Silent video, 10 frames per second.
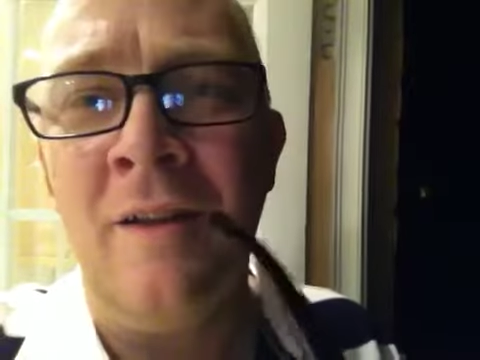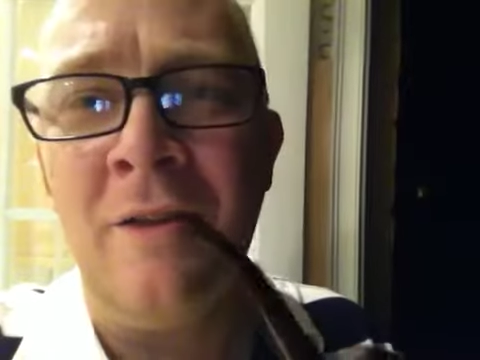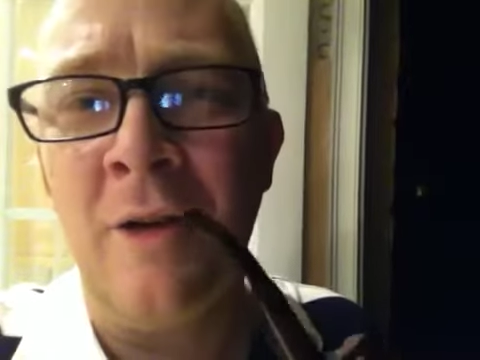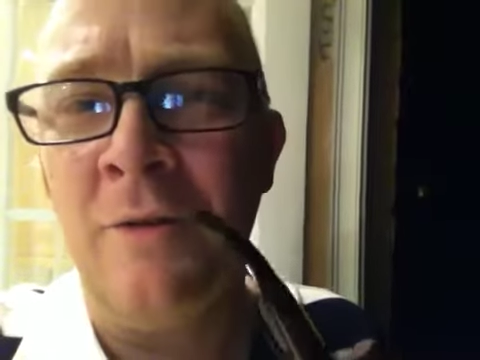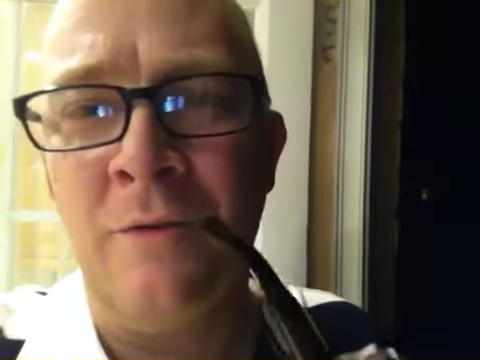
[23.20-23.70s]

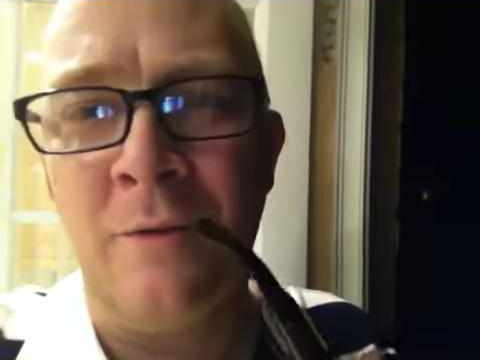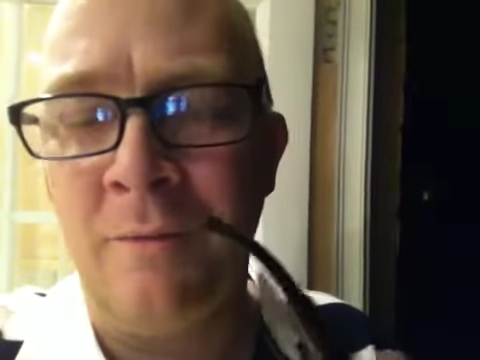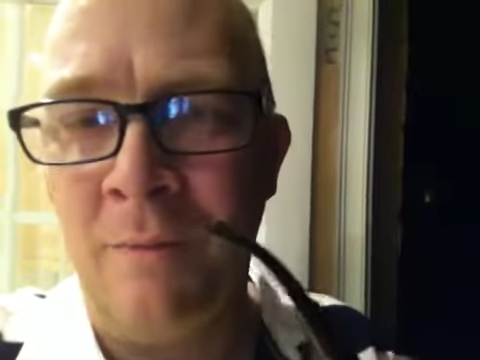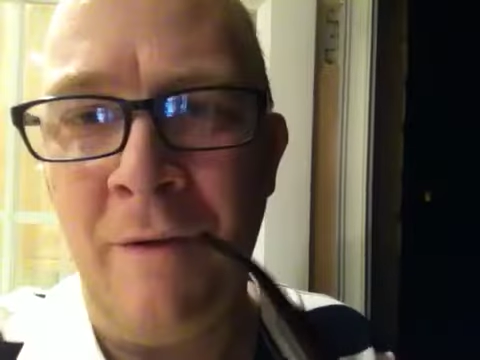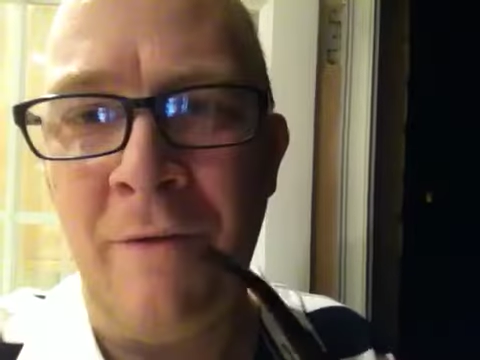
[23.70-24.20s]
don't
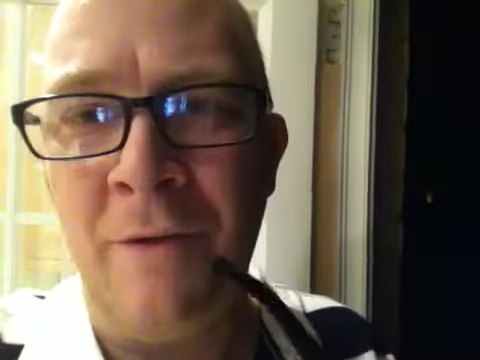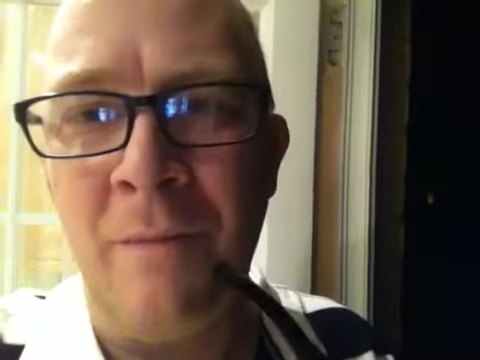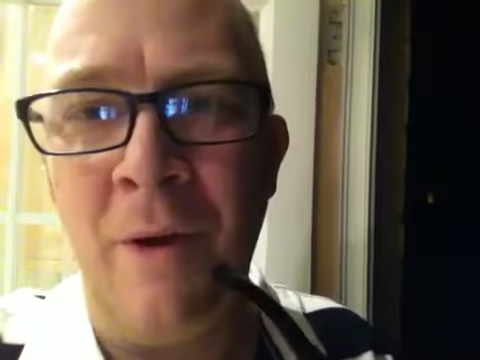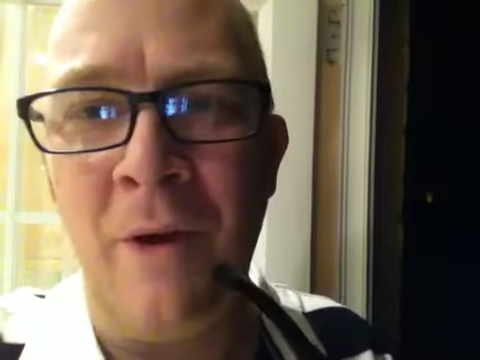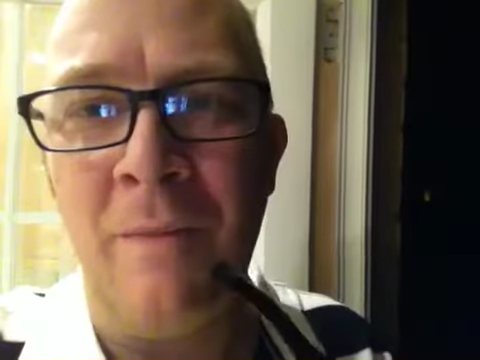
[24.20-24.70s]
puff on the
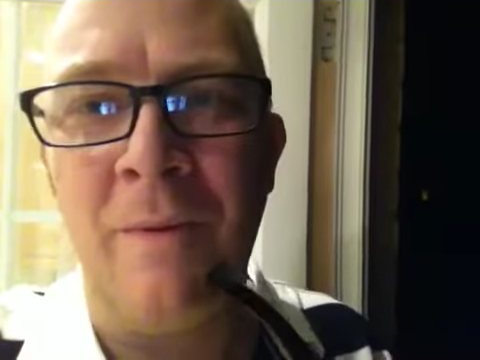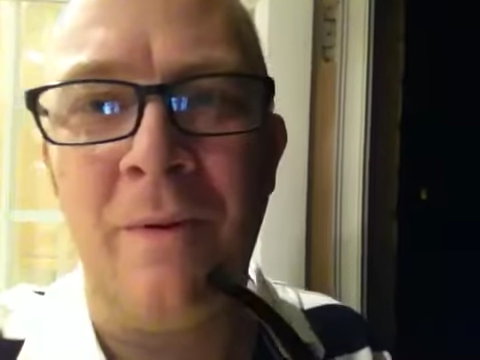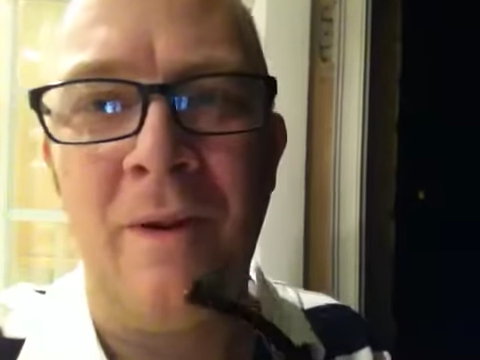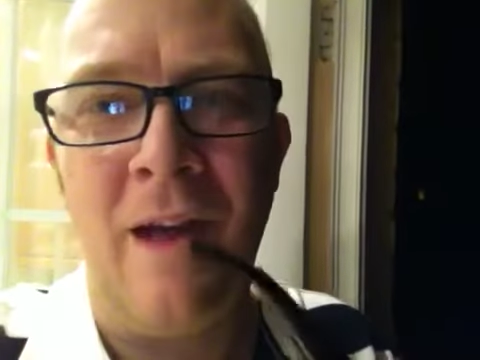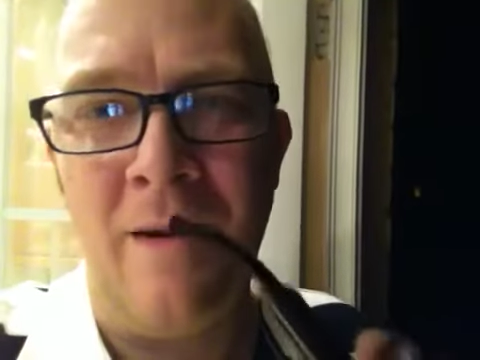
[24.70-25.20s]
pipe
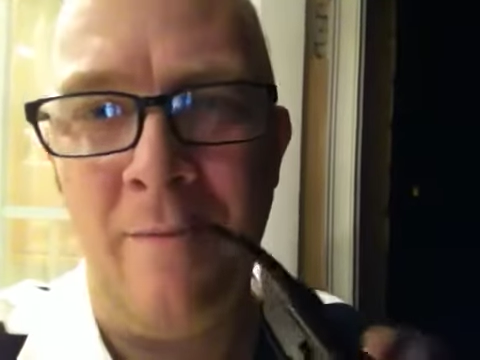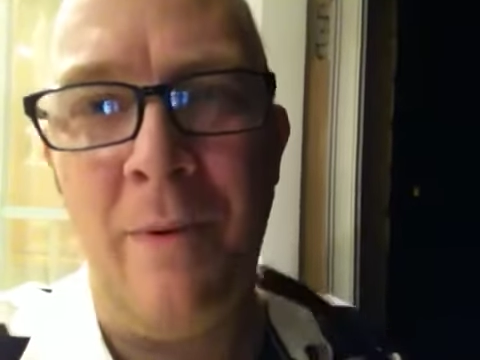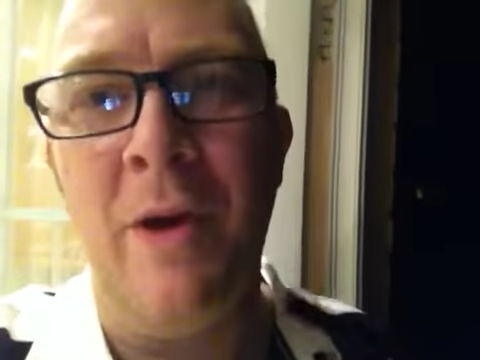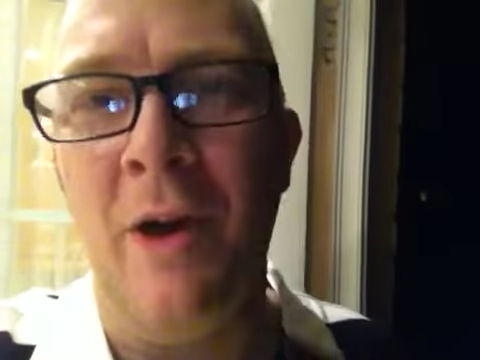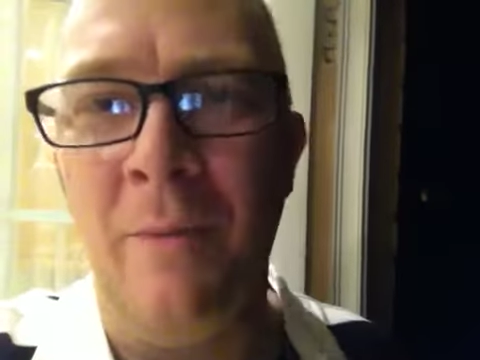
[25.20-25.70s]
and
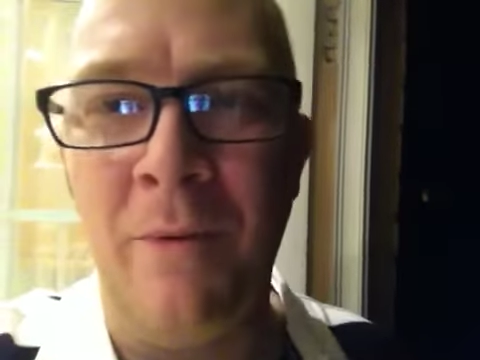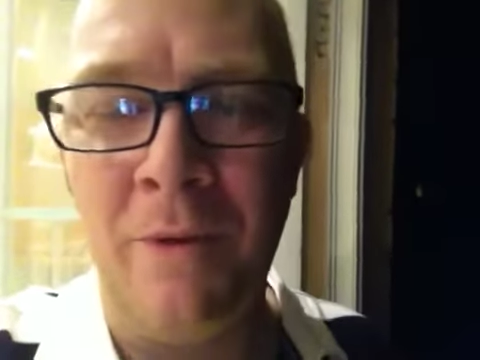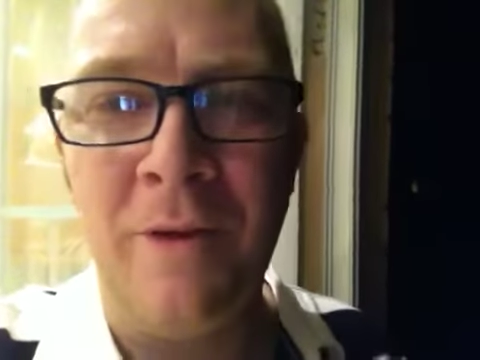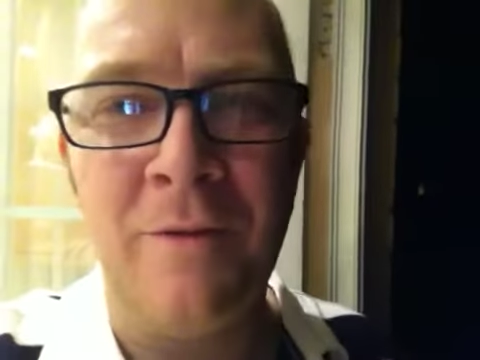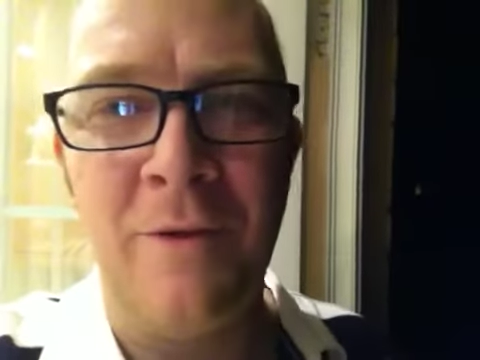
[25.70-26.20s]
burp
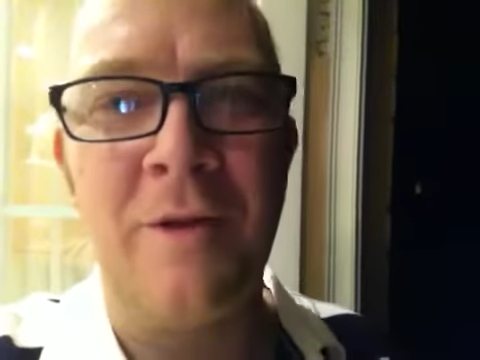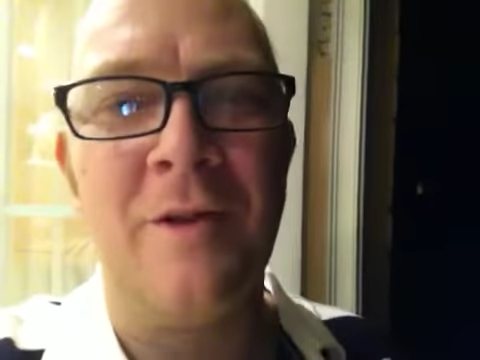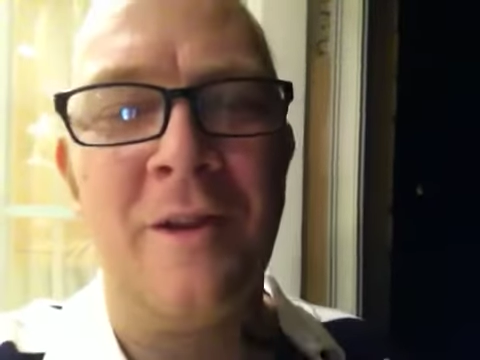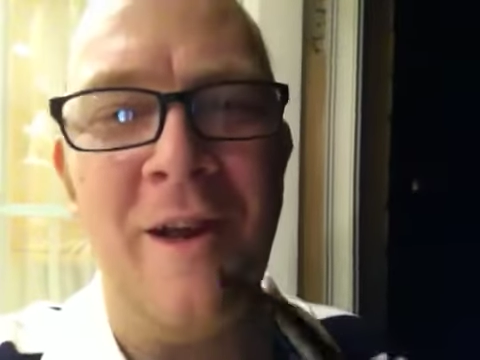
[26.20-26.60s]
where you've got a